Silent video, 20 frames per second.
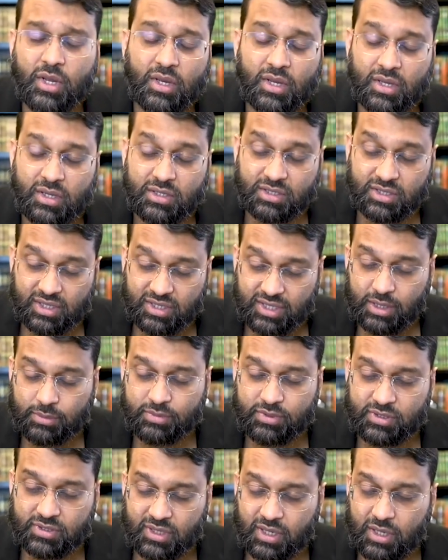his
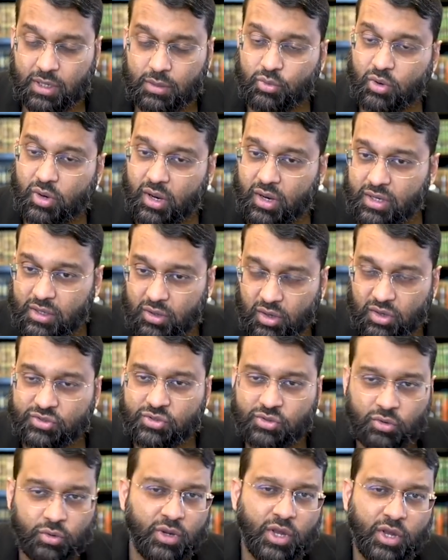Kitab al-Sahih al-Bukhari,
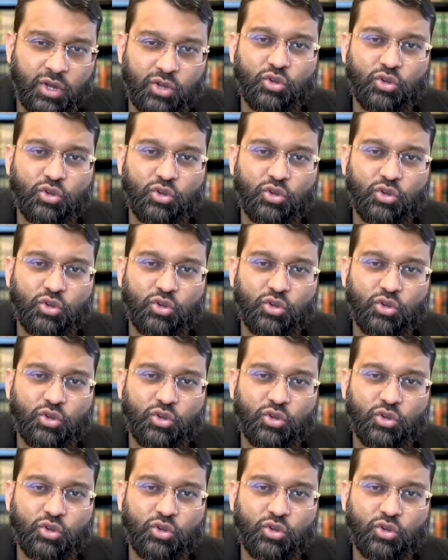also